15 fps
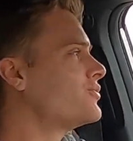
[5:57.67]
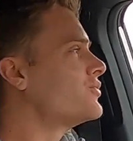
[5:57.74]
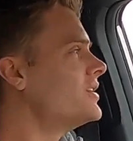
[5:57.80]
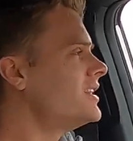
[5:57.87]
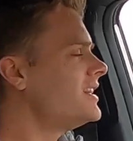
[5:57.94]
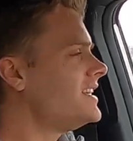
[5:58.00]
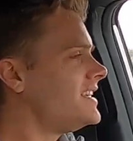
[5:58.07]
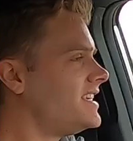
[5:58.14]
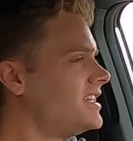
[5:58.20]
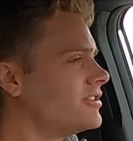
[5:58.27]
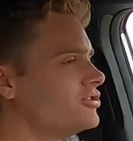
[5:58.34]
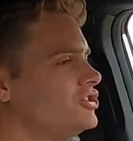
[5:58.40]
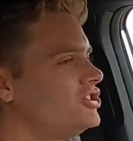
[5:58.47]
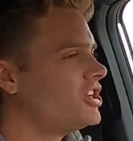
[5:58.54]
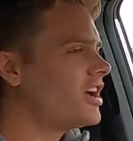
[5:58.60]
really hear
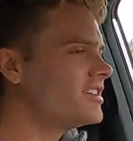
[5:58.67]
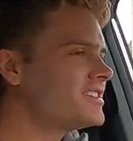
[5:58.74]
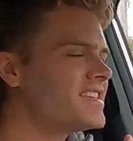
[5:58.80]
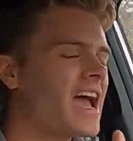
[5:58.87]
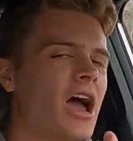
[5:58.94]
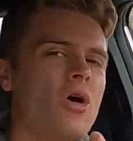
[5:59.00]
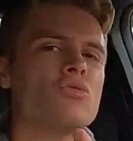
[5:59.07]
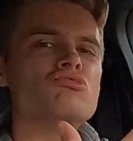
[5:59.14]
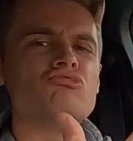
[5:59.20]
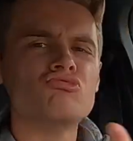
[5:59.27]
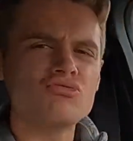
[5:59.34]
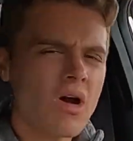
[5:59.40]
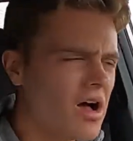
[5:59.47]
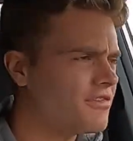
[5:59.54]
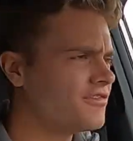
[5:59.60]
just how
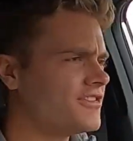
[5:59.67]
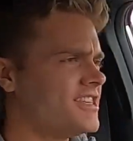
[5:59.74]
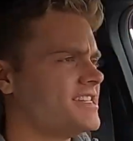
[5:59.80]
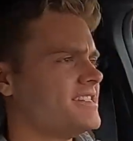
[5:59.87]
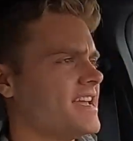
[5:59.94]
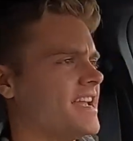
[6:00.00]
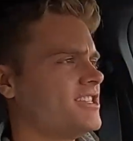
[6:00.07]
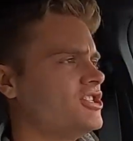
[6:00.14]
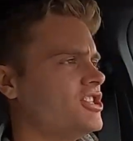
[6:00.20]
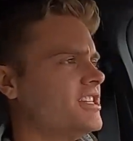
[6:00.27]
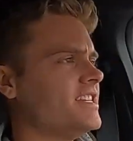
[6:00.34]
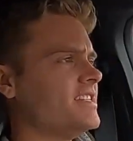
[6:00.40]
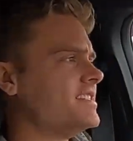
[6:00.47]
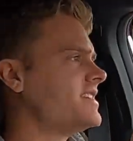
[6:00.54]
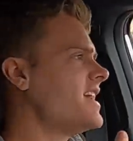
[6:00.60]
rough this engine
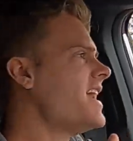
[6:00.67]
is.